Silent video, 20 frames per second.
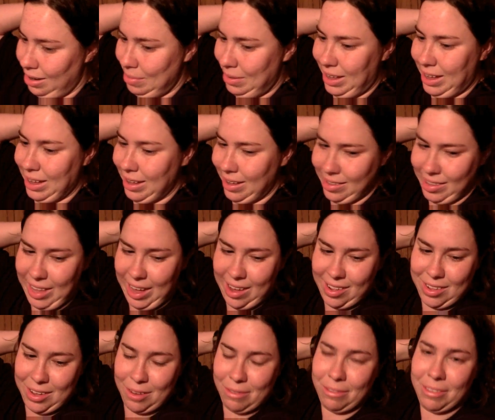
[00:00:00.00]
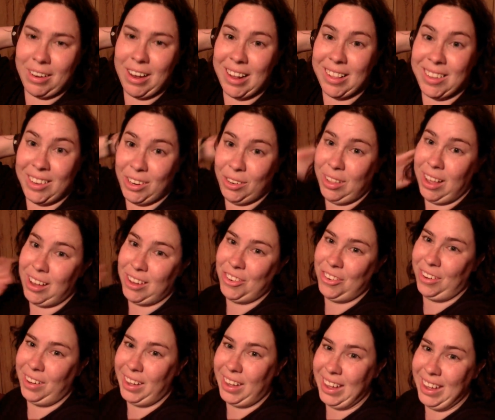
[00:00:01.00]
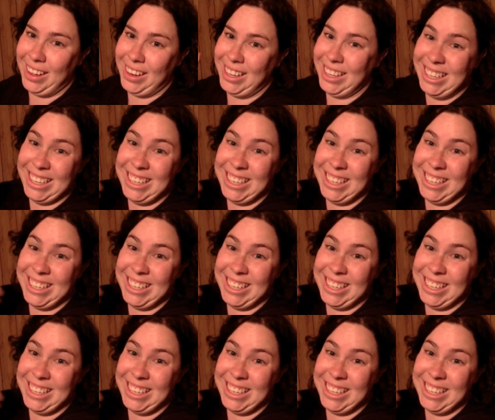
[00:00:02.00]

because guess who forgot to do laundry again?